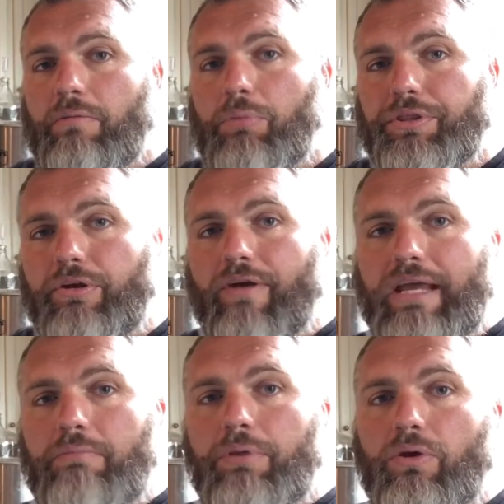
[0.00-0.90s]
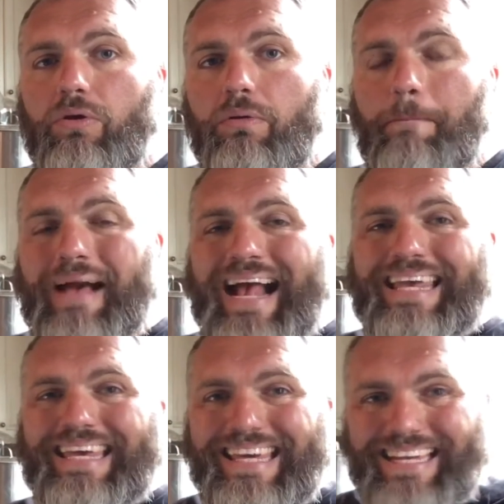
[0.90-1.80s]
put the grain bill back
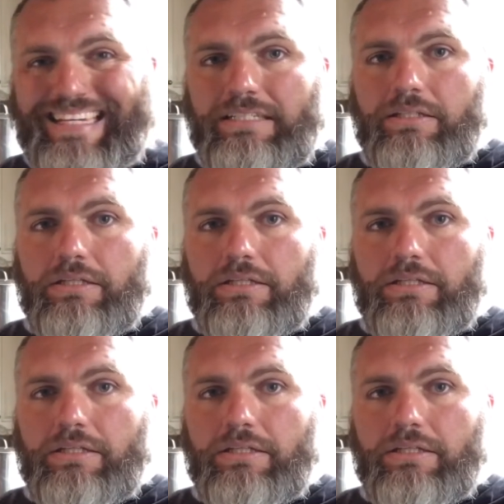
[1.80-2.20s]
in